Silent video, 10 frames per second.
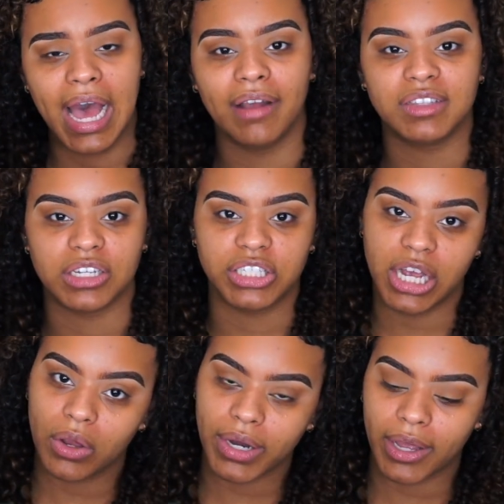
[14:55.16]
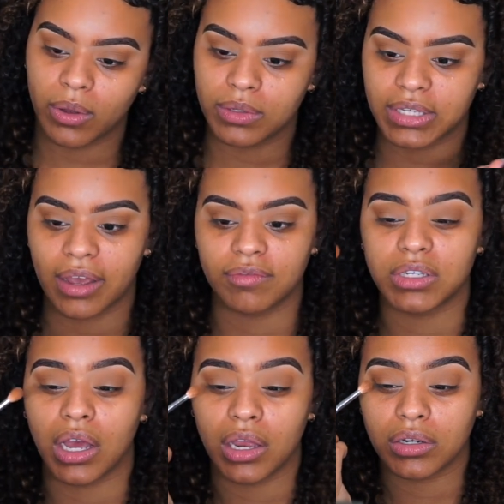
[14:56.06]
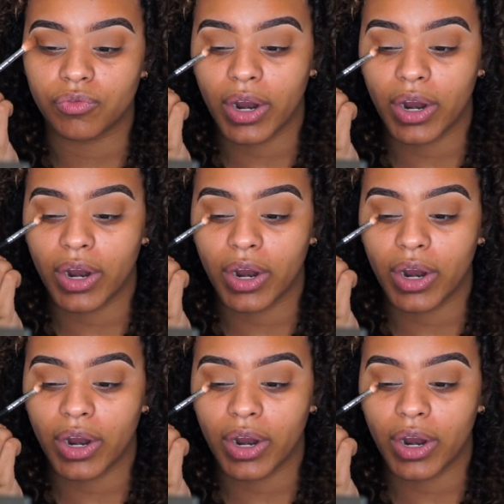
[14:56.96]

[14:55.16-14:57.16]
I've done gel nails, I've done